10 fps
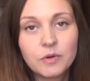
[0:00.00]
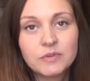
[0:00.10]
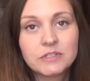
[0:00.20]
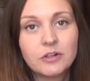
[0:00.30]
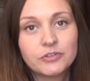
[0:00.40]
other
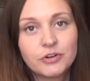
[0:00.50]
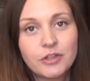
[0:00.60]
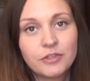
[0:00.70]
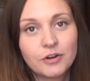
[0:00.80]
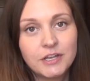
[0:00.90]
one was closer
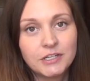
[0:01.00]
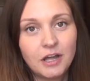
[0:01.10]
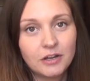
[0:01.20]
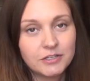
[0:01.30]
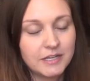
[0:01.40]
to
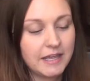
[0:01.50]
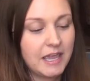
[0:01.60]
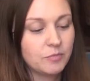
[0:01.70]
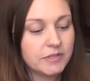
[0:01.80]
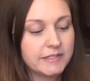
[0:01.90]
$30 and it
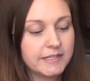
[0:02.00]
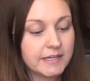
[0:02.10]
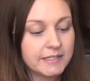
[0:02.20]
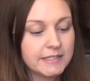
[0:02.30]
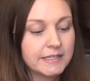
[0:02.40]
came with
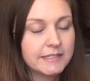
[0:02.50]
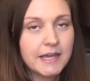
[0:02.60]
six